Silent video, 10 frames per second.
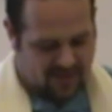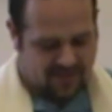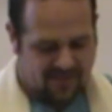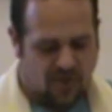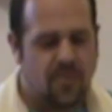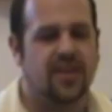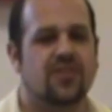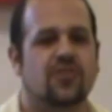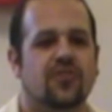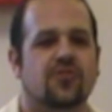So
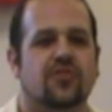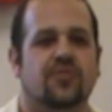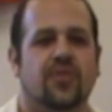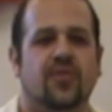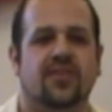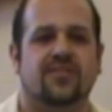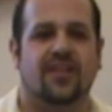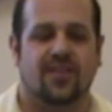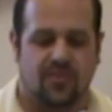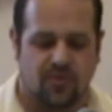many churches focus
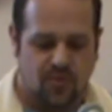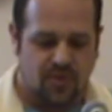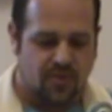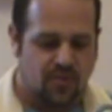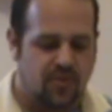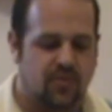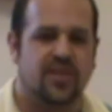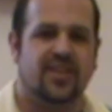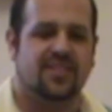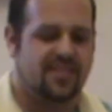on who in the world
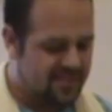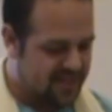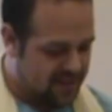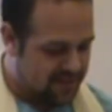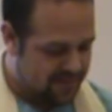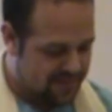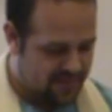we need to save,